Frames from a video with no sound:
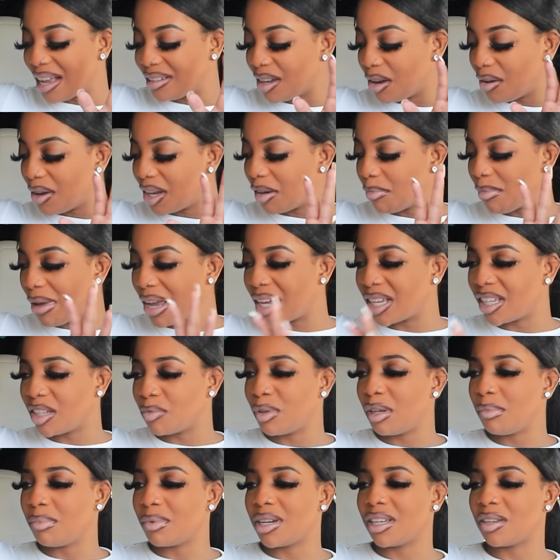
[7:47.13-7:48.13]
I told her to make it
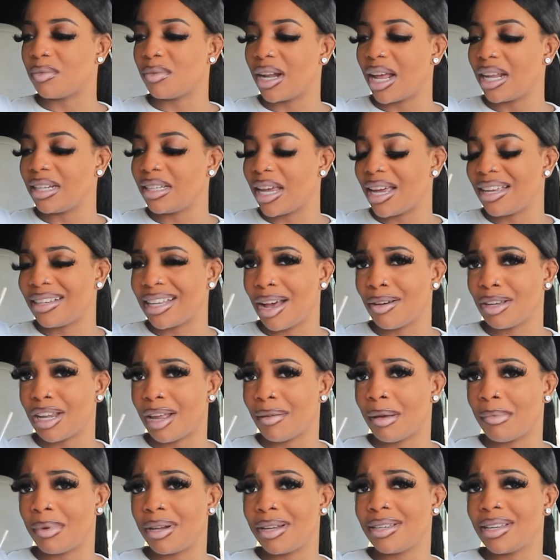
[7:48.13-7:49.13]
sweet because when I taste, all of
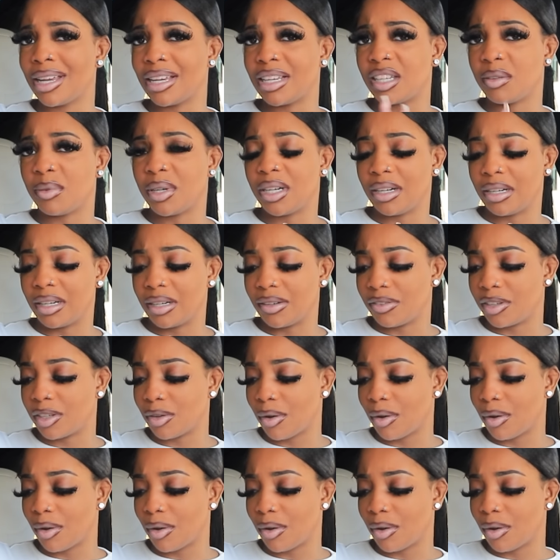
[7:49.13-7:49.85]
like, but this ain't sweet enough.